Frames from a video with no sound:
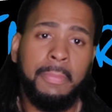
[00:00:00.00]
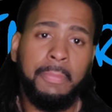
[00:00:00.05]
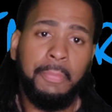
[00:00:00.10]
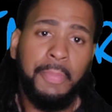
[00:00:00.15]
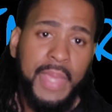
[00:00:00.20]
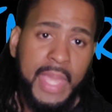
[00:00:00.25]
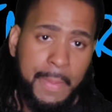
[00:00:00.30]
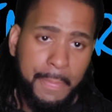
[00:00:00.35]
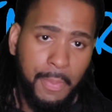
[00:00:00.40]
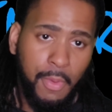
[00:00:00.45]

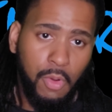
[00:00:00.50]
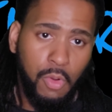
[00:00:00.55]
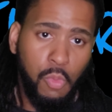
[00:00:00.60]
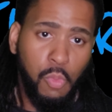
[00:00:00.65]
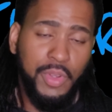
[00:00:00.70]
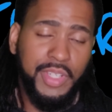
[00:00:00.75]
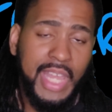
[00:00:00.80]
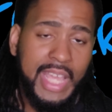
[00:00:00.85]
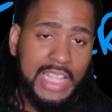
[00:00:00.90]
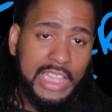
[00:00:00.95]
People,
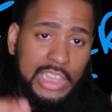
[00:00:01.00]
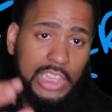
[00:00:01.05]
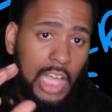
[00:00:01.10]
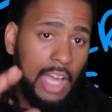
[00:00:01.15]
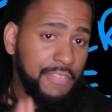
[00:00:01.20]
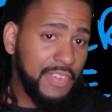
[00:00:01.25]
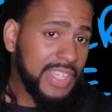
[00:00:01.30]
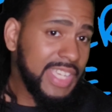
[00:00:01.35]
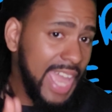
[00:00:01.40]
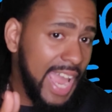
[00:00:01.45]
when they
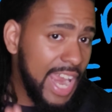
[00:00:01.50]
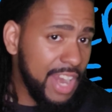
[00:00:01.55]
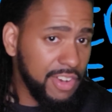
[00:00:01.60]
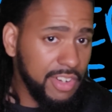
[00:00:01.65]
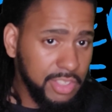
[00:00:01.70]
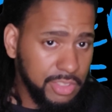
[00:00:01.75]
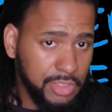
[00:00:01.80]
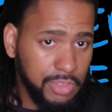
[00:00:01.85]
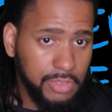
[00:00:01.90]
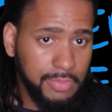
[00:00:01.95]
love a
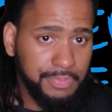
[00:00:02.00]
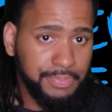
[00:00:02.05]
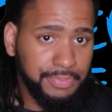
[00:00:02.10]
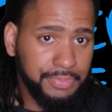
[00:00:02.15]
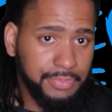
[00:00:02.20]
character